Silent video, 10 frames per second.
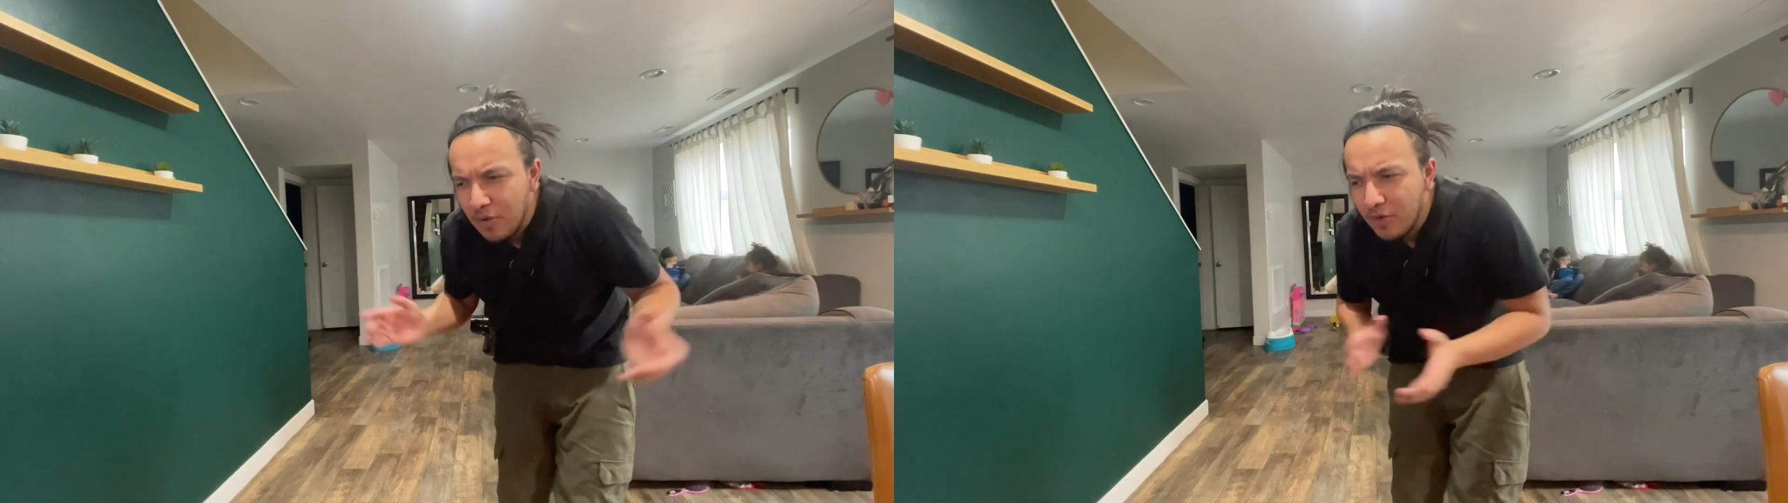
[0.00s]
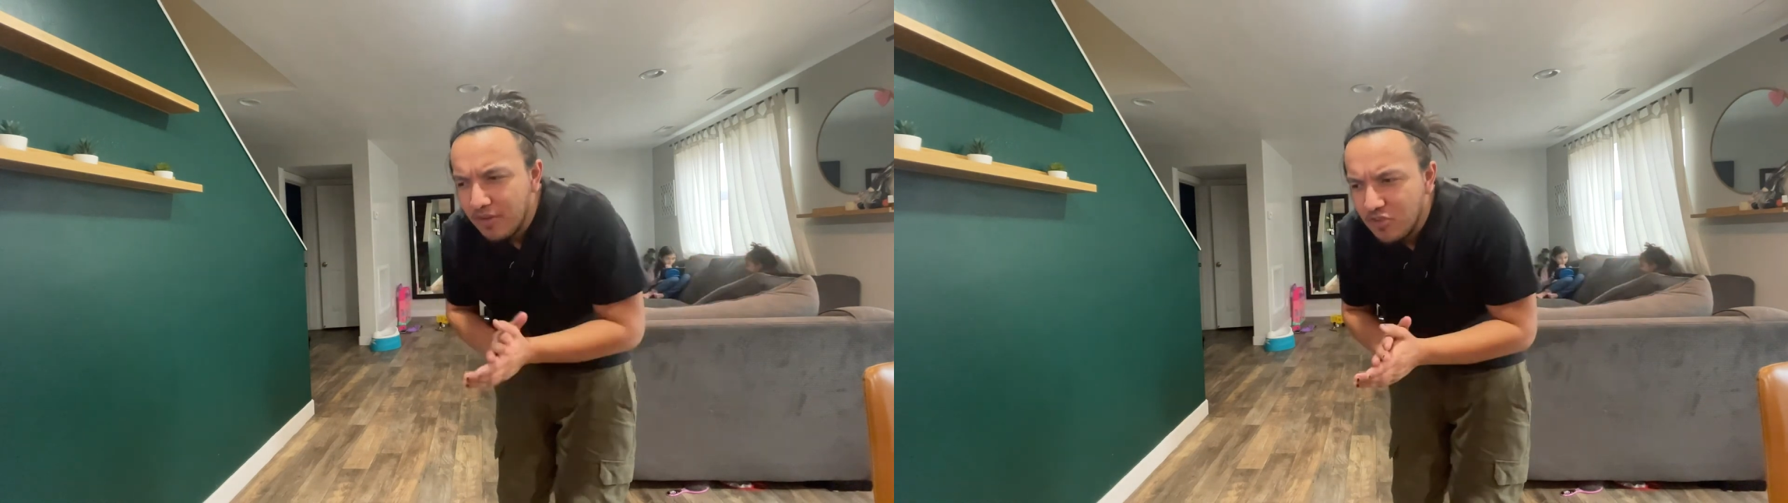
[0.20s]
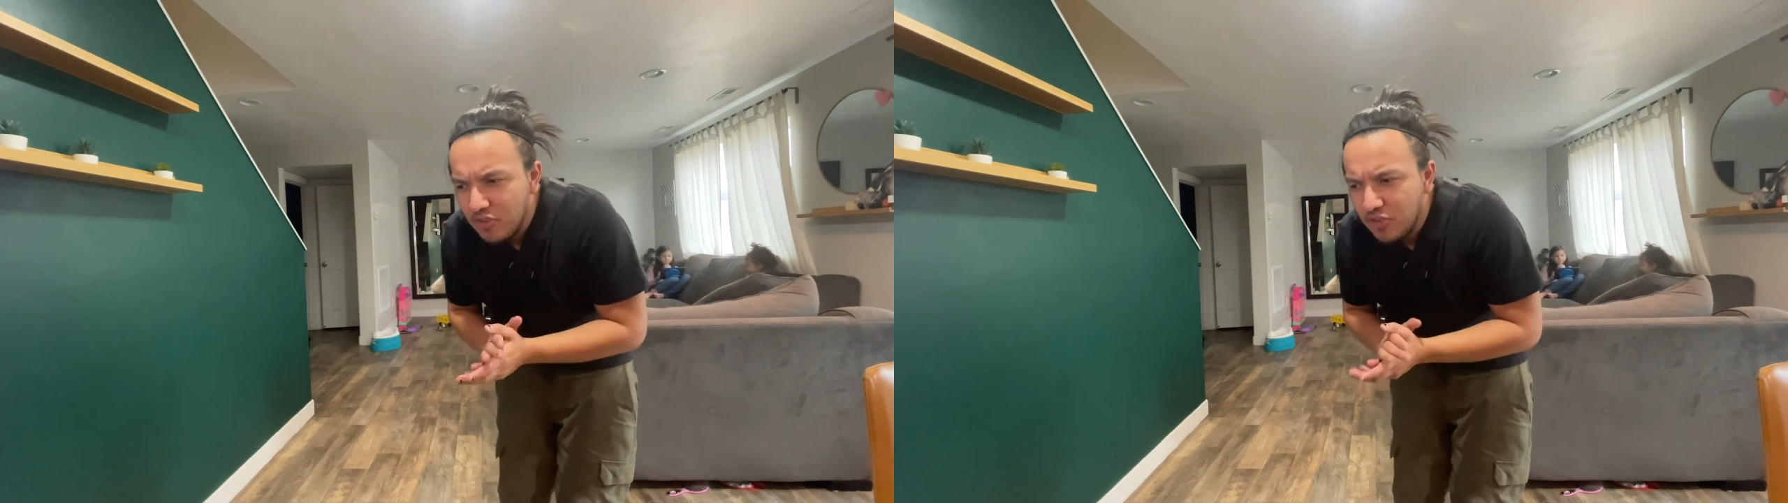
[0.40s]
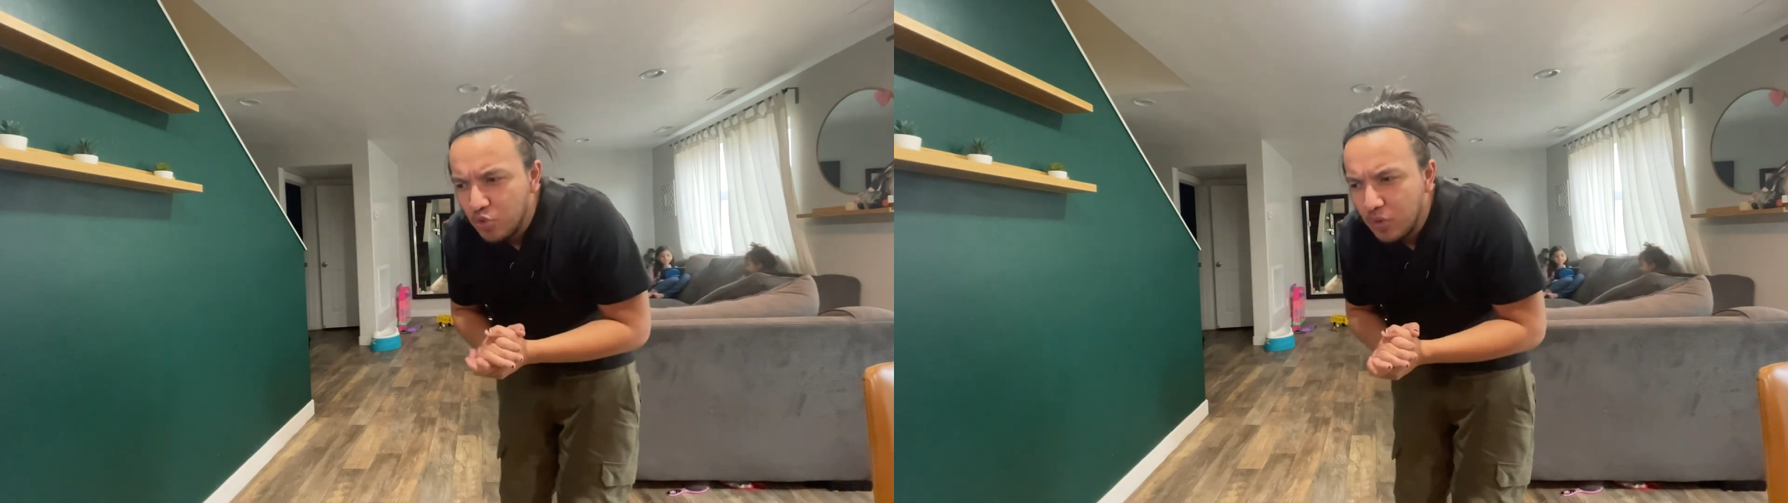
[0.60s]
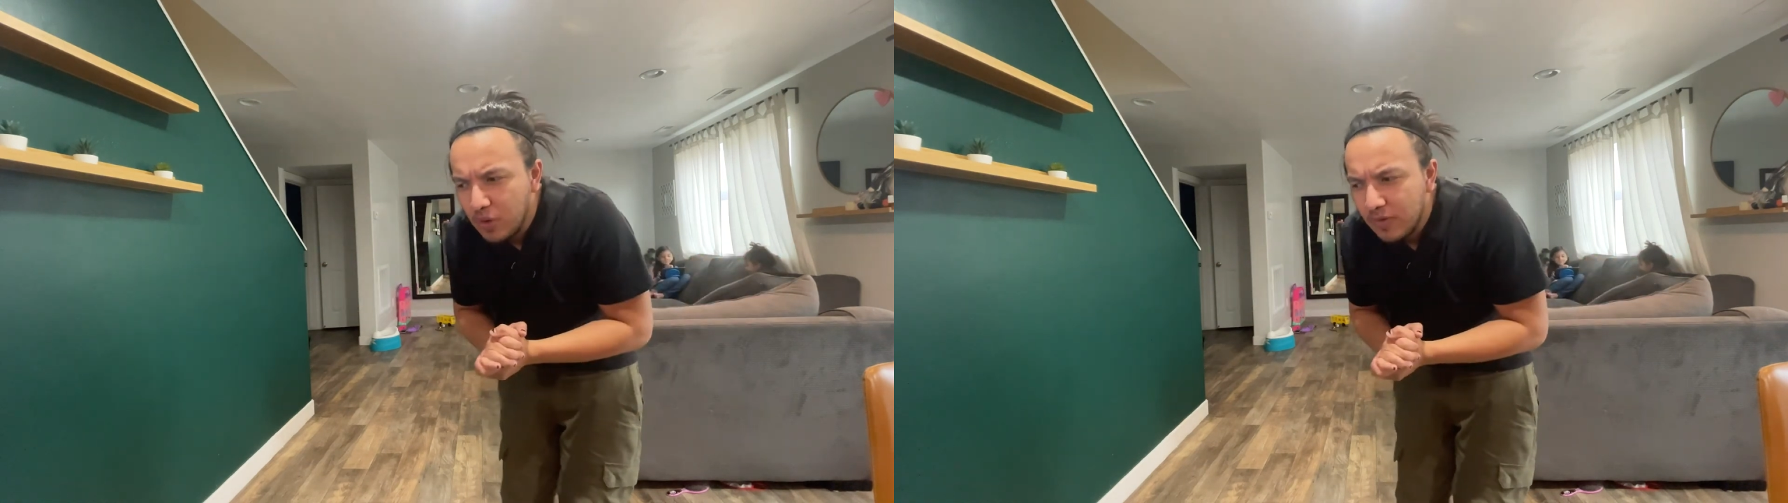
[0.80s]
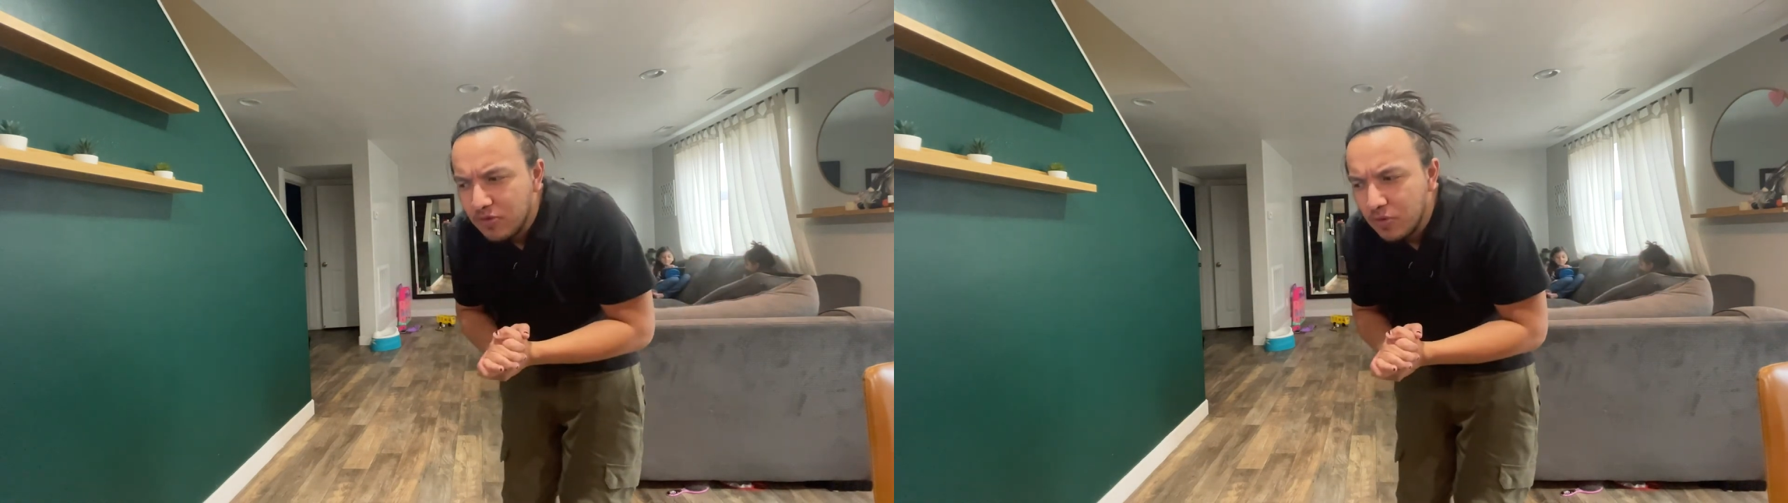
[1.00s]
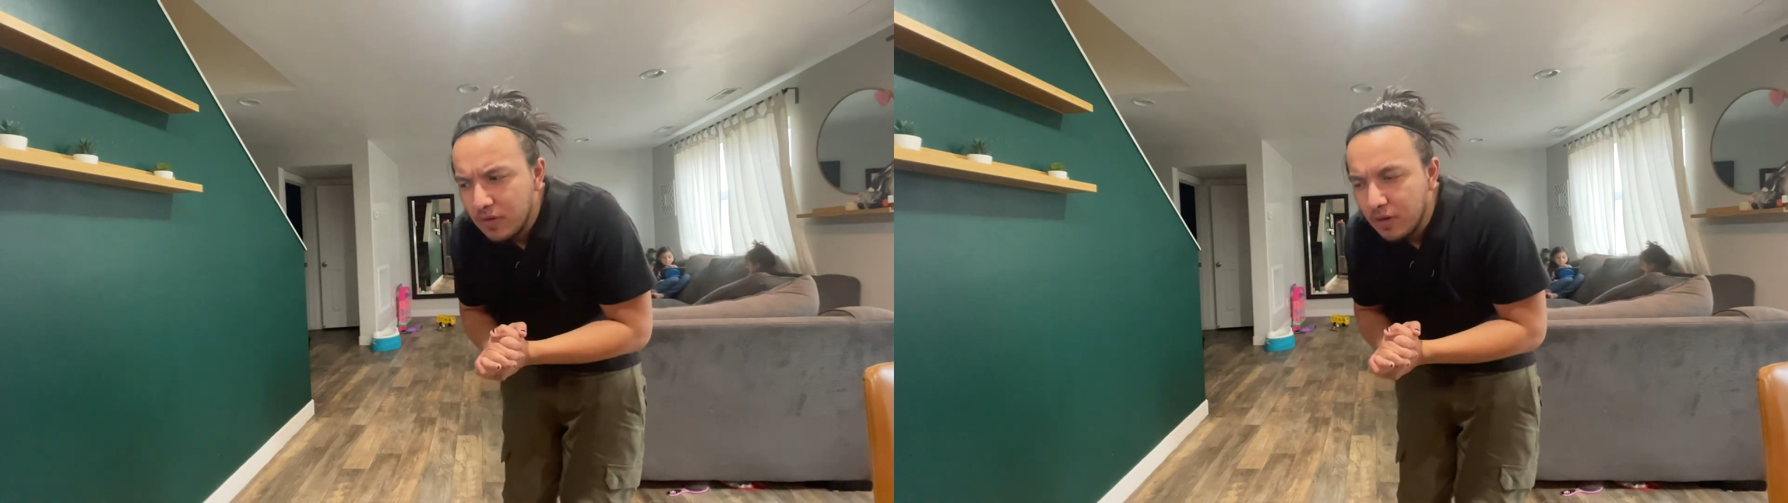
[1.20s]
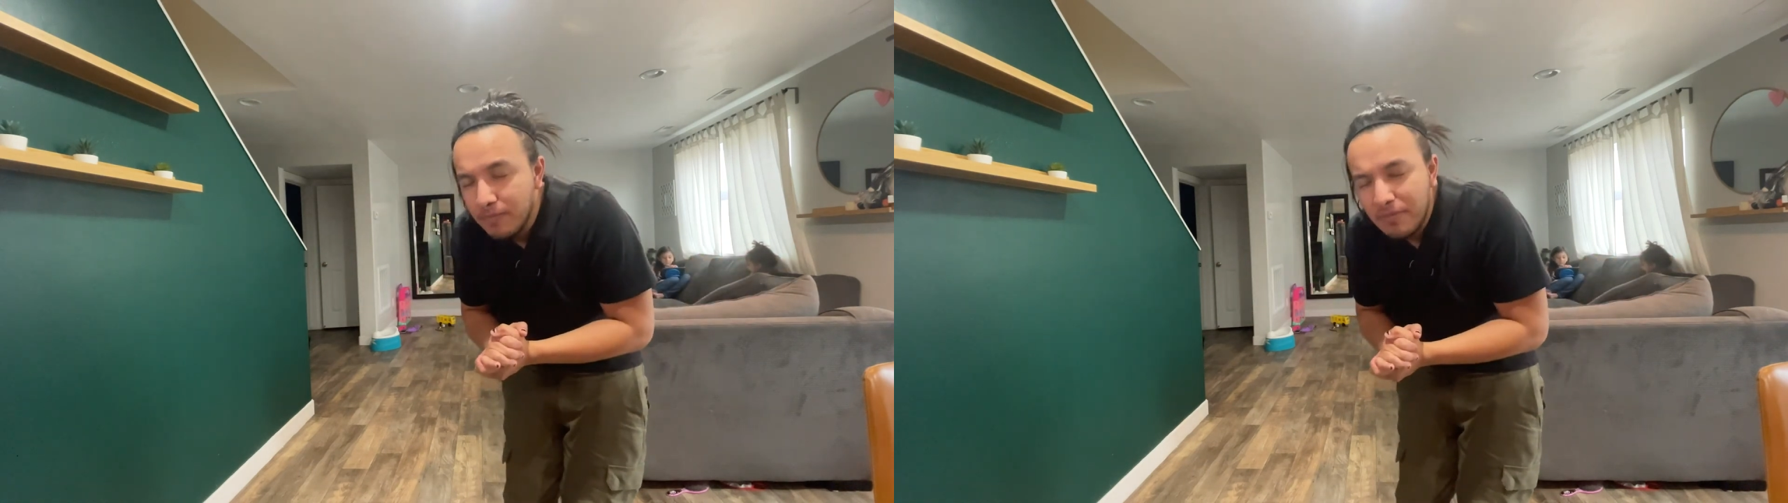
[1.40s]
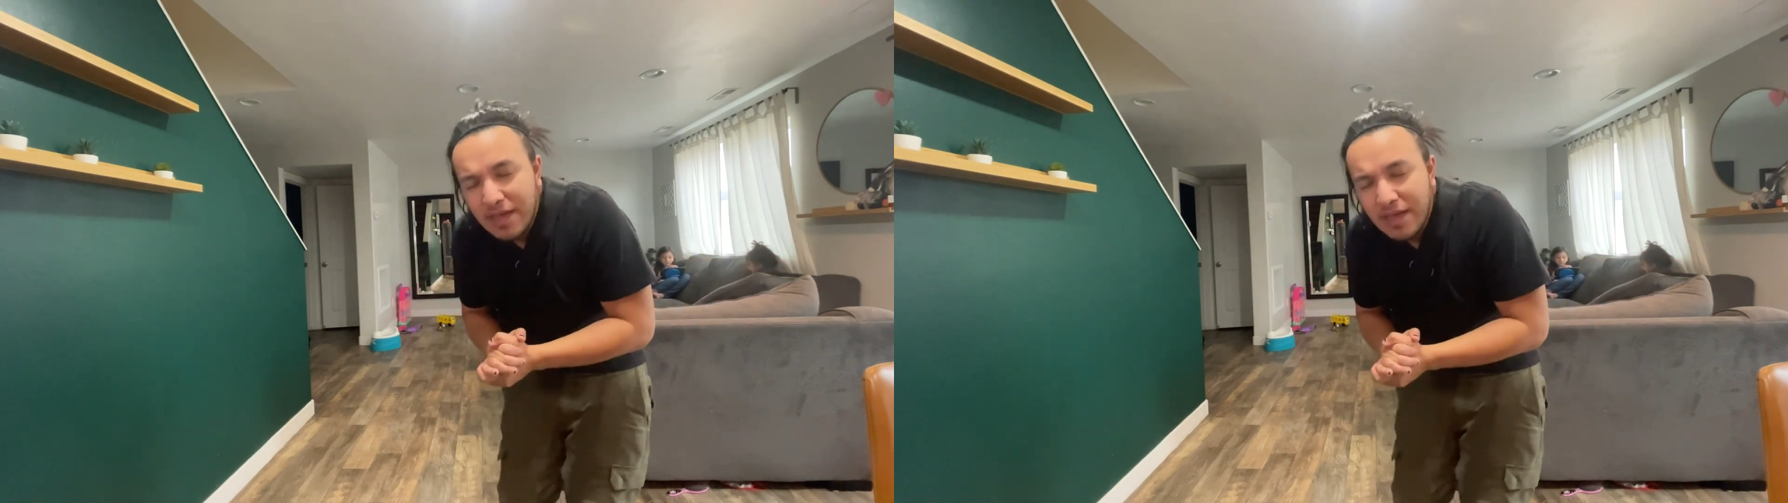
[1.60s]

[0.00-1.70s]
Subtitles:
or is it just the 21 school year?